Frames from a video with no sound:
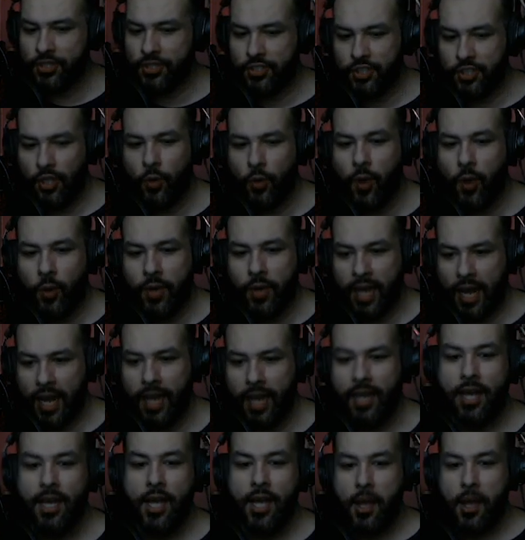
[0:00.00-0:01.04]
So,
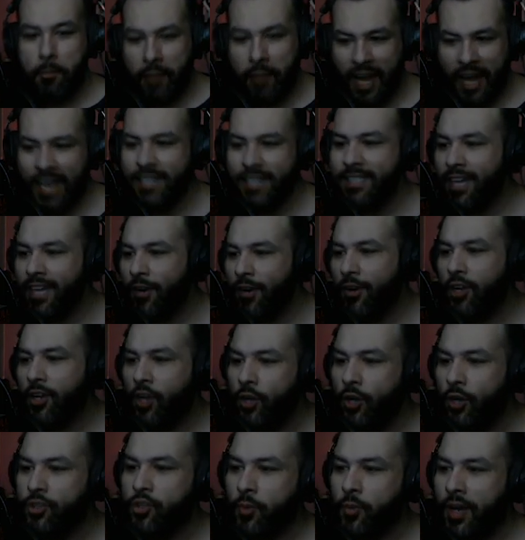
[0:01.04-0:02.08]
okay, Pantera
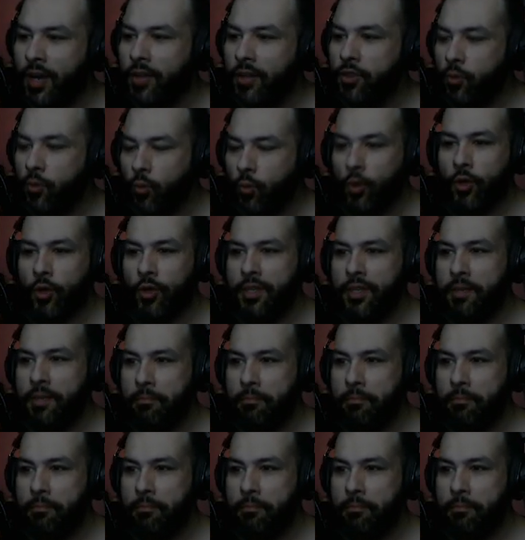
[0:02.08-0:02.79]
goes around the world and